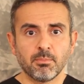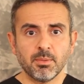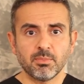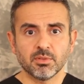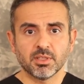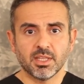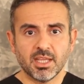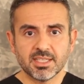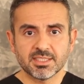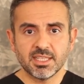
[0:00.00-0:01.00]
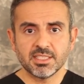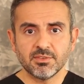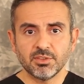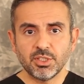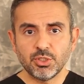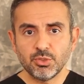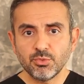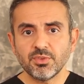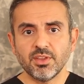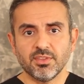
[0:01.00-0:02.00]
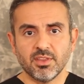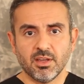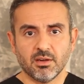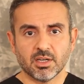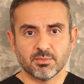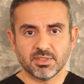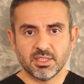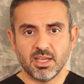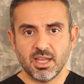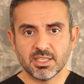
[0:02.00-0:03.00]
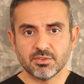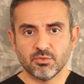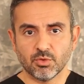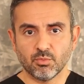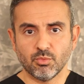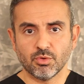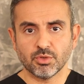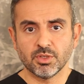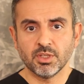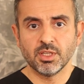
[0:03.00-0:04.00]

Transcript: People extensively using their arms and hands for work